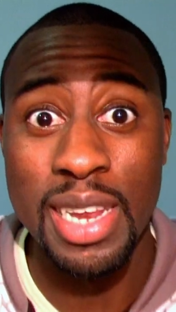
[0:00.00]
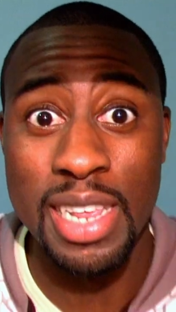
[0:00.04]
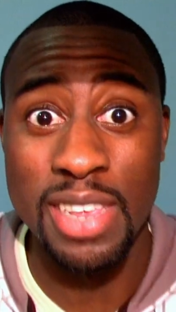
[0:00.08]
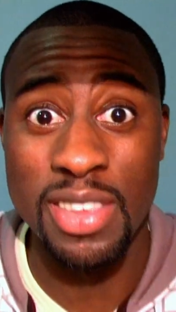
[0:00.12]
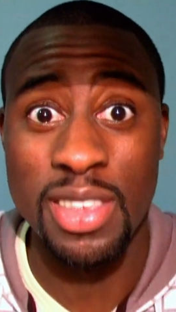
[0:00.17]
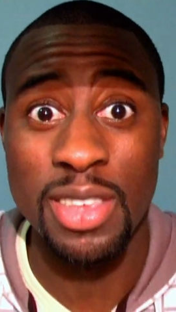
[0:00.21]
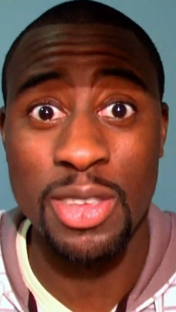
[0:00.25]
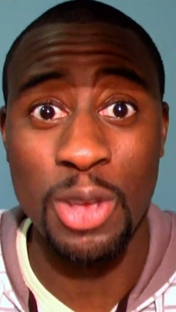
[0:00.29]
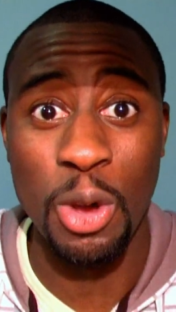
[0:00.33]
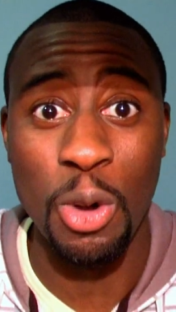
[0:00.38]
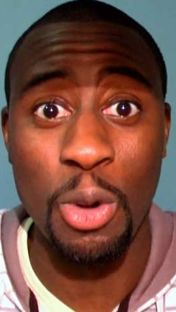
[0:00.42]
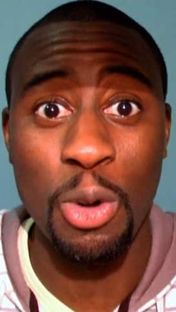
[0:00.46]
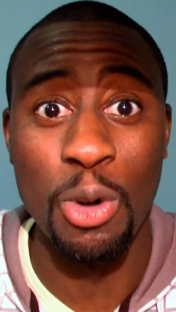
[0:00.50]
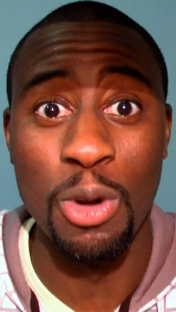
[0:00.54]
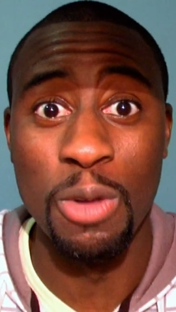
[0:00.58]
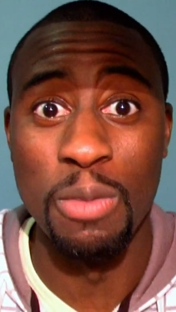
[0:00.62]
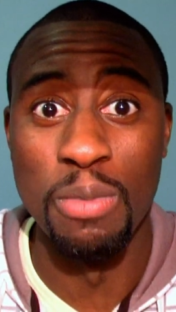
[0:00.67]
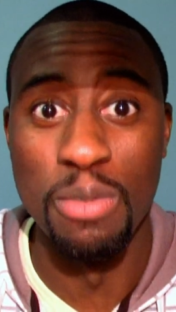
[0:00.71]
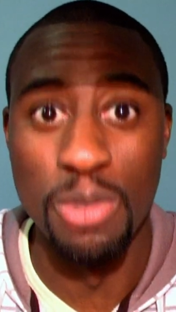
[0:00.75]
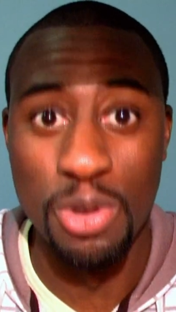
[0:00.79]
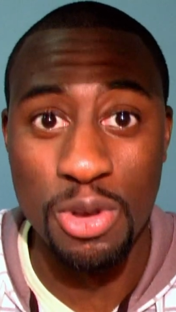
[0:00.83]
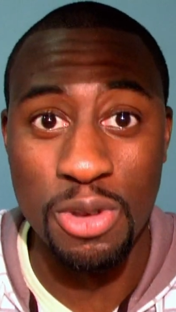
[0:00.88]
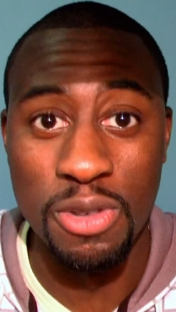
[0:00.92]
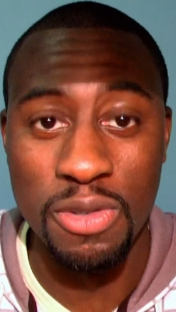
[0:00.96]
this
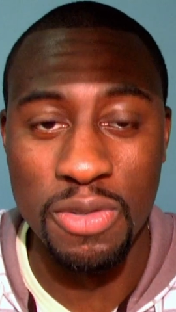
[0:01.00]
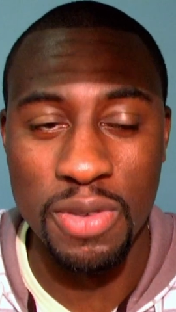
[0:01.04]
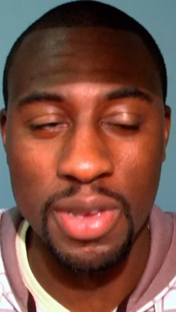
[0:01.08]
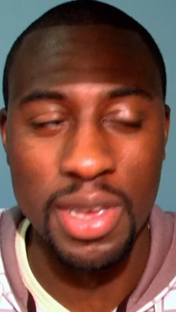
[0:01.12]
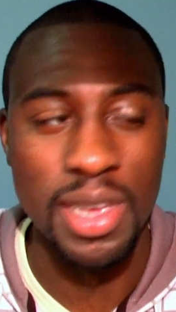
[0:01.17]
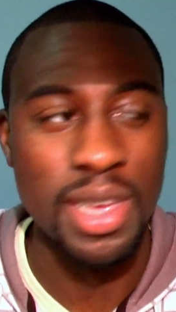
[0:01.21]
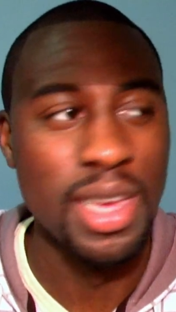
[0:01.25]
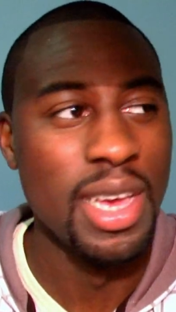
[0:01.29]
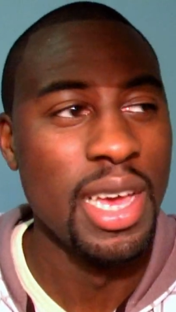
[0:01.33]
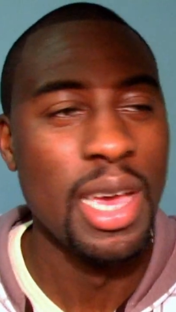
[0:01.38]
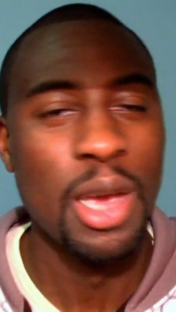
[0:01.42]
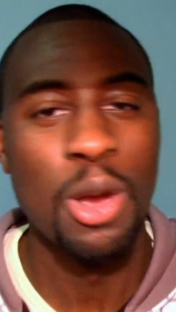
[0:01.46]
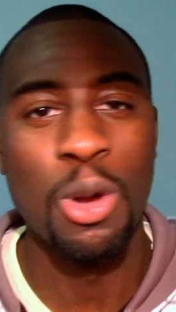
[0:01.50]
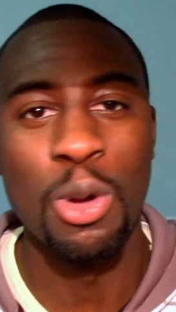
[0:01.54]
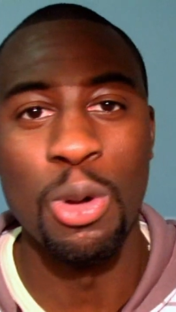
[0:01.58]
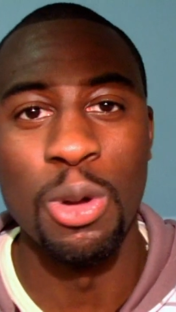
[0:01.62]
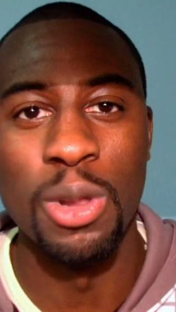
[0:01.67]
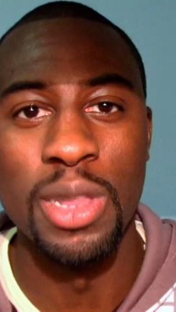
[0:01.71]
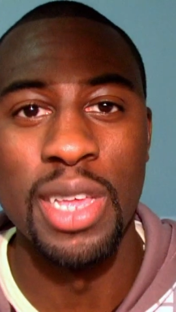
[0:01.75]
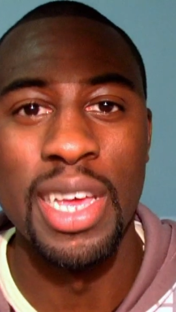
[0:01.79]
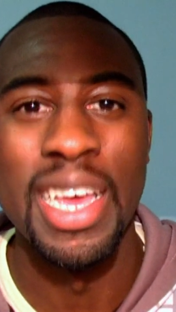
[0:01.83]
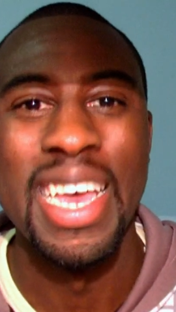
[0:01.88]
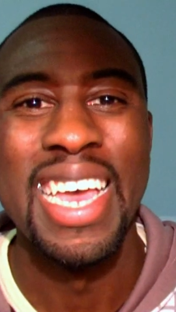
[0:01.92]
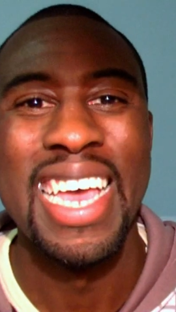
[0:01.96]
so-called movie
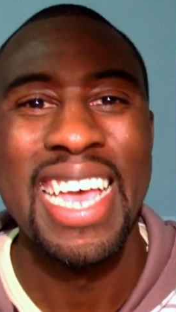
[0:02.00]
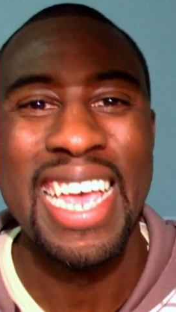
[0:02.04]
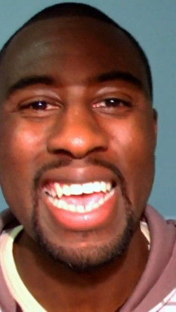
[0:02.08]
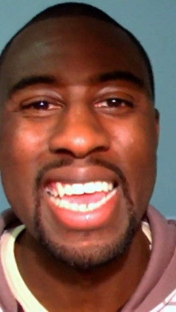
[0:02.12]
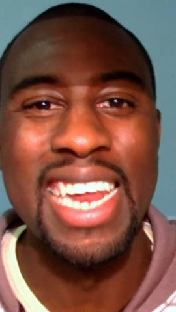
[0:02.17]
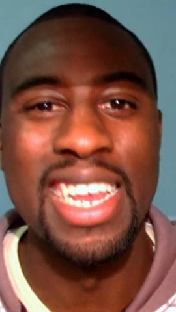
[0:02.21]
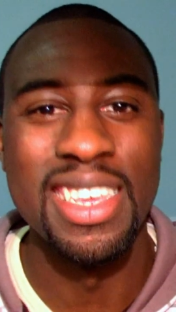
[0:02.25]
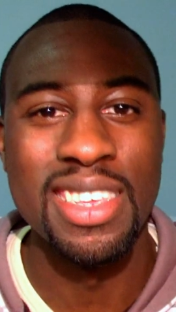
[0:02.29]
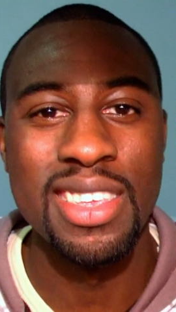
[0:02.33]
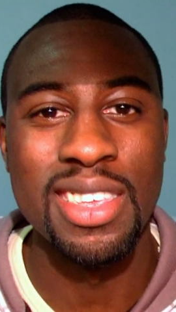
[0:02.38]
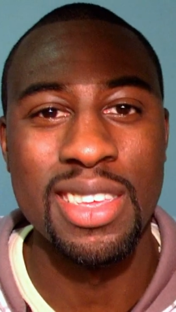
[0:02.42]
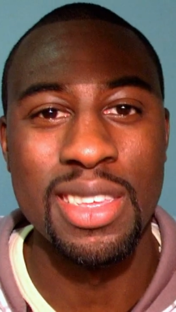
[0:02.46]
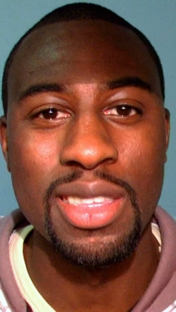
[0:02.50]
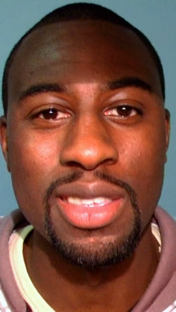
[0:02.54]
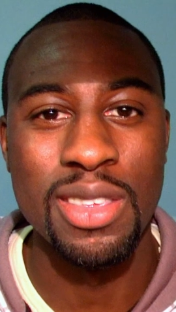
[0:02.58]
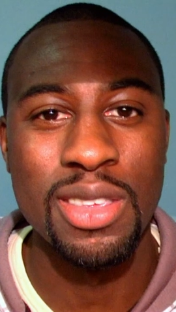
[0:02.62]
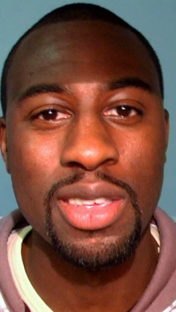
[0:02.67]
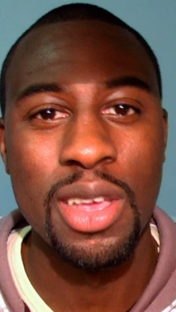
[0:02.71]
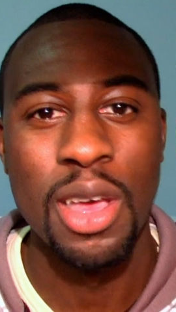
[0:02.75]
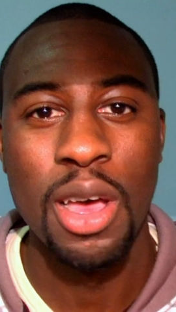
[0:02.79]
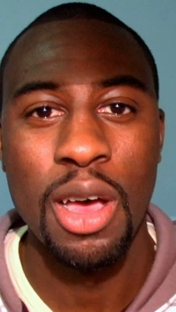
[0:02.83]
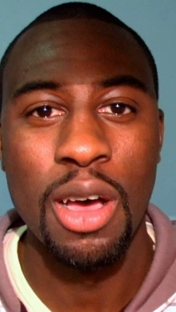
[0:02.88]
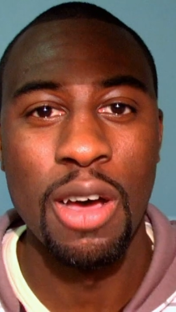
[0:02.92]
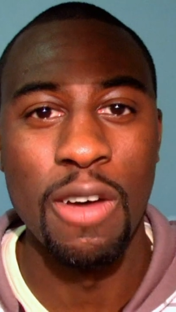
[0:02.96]
called The
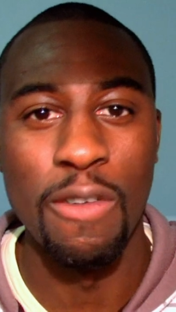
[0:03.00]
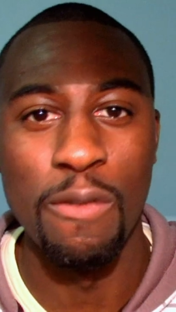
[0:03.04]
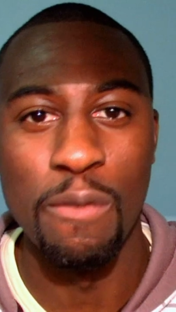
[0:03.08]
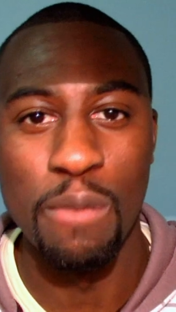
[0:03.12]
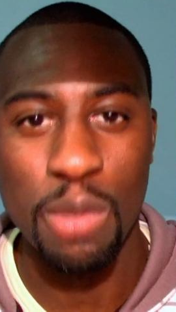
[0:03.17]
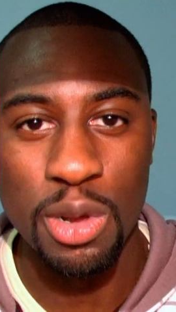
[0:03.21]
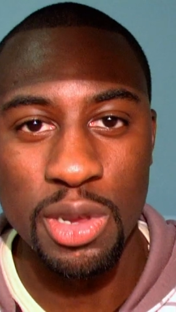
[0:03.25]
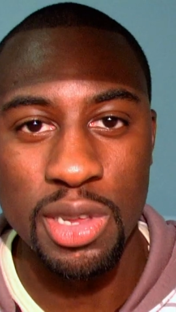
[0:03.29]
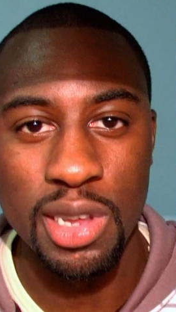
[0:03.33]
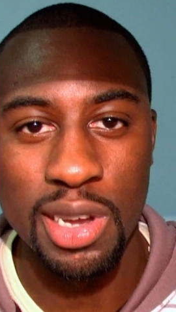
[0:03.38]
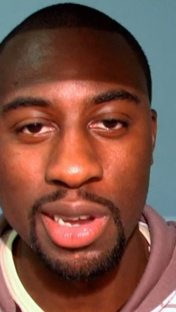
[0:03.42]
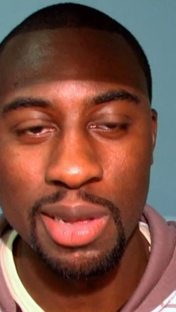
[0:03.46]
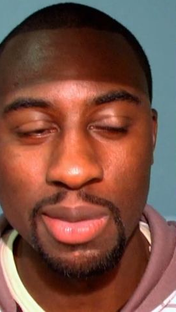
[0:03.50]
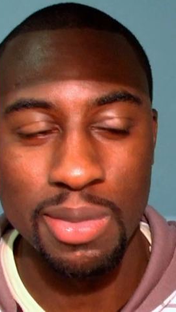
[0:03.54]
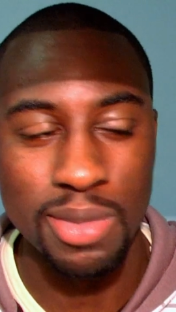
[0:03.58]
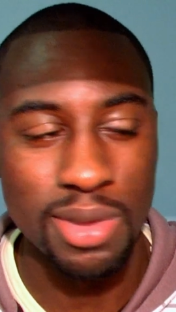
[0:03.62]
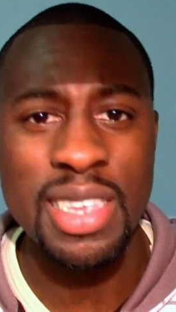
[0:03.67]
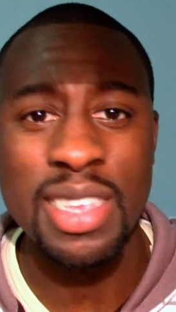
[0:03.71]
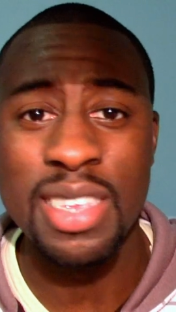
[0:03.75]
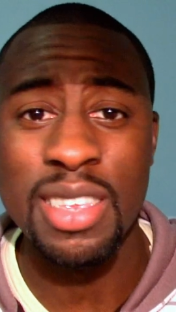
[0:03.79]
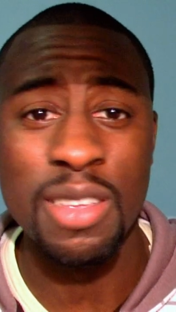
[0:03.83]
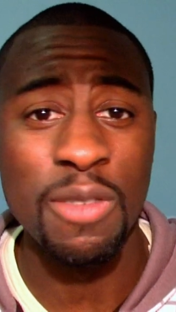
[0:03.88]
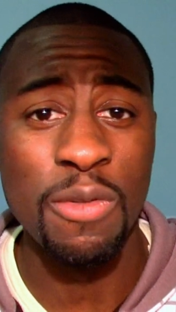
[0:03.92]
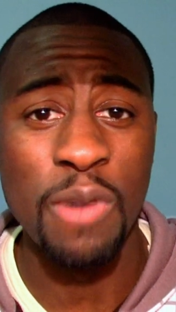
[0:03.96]
Innocence of Muslims.
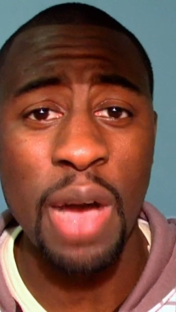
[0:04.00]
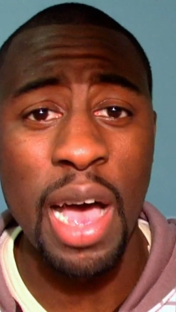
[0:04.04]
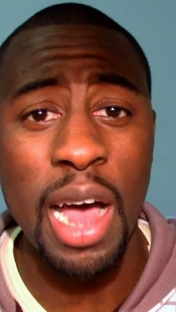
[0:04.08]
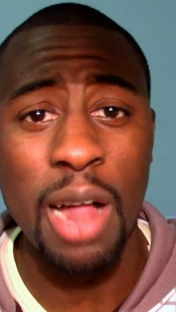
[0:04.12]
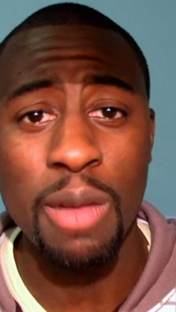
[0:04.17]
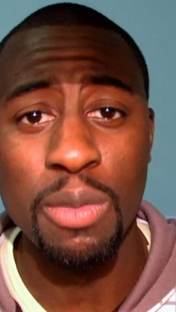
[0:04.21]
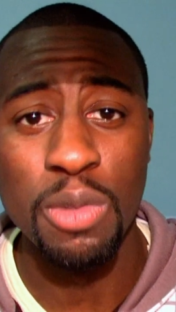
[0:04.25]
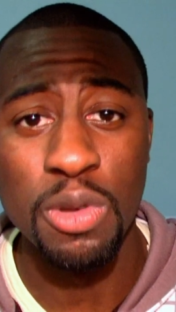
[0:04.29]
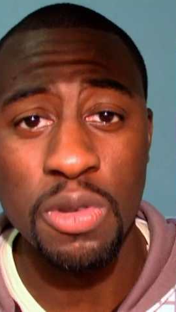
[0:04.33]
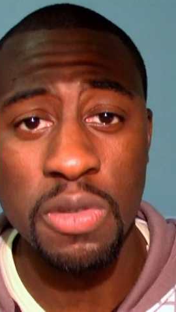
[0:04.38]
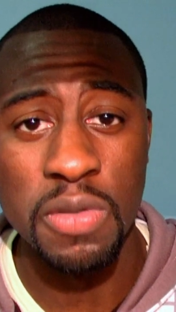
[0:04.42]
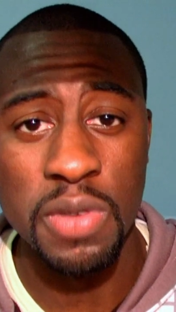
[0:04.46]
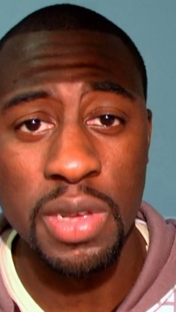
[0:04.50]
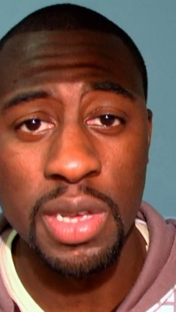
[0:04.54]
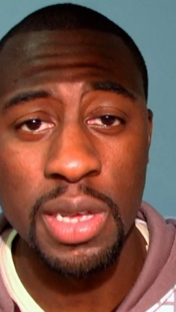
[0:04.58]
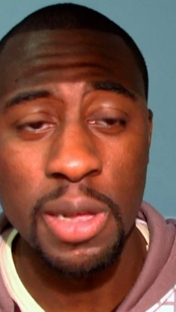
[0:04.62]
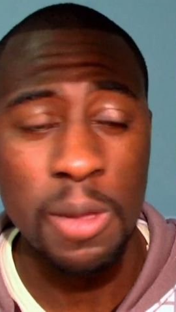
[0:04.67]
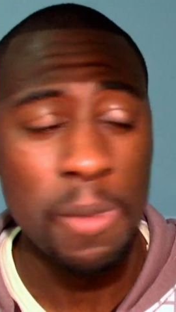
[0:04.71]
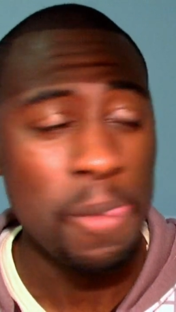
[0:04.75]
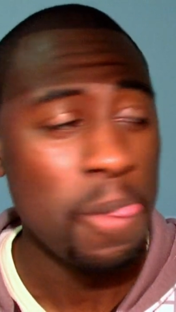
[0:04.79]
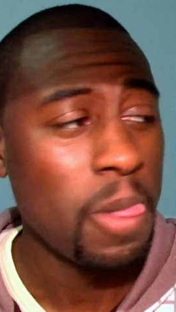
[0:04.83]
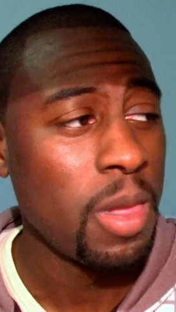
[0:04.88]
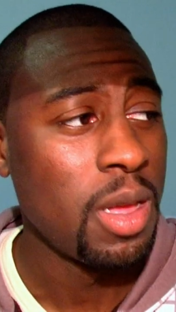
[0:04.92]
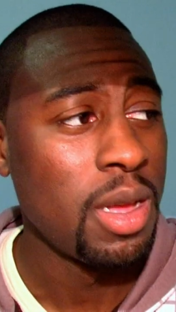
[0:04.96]
This is a vile movie